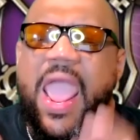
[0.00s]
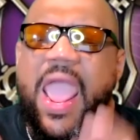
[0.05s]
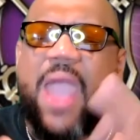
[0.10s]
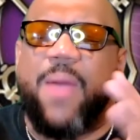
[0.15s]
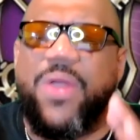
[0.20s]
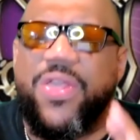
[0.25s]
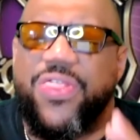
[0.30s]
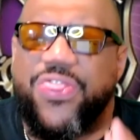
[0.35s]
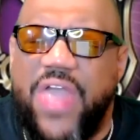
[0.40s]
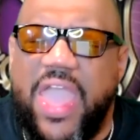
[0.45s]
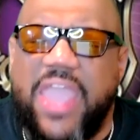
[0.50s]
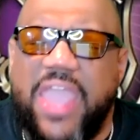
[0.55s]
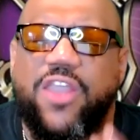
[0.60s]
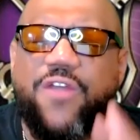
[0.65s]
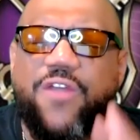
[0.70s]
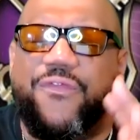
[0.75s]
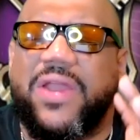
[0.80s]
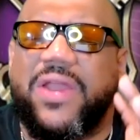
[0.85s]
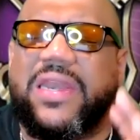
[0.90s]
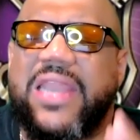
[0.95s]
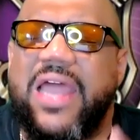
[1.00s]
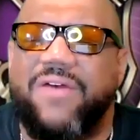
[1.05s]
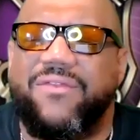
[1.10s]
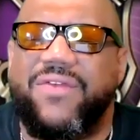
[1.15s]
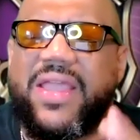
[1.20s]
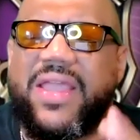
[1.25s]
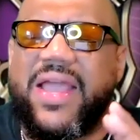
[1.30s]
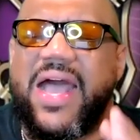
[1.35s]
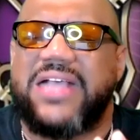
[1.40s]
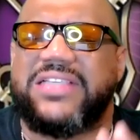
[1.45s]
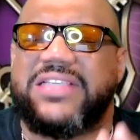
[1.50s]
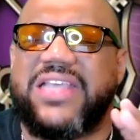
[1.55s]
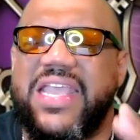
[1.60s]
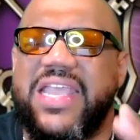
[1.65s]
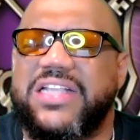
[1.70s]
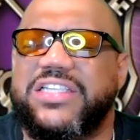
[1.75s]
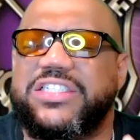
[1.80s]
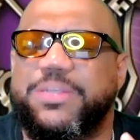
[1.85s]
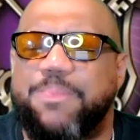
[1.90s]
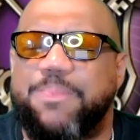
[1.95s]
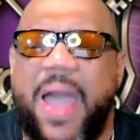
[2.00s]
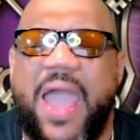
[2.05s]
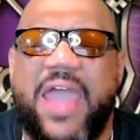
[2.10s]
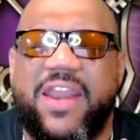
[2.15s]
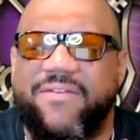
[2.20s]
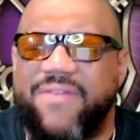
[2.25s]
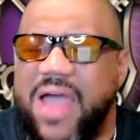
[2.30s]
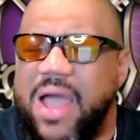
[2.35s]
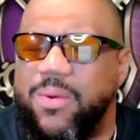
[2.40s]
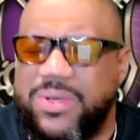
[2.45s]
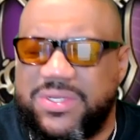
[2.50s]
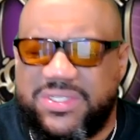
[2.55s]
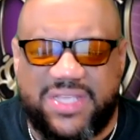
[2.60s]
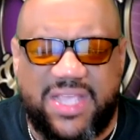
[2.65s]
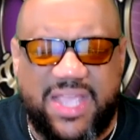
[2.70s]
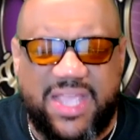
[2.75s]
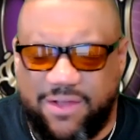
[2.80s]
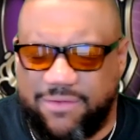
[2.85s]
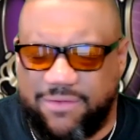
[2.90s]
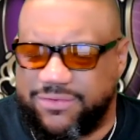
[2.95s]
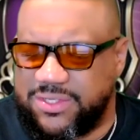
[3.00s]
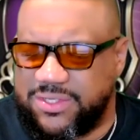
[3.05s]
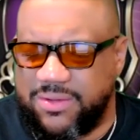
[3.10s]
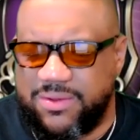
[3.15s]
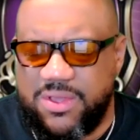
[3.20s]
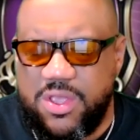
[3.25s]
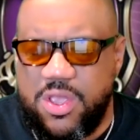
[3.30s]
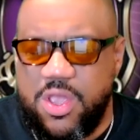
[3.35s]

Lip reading: and we thank you for loving us in spite of ourselves.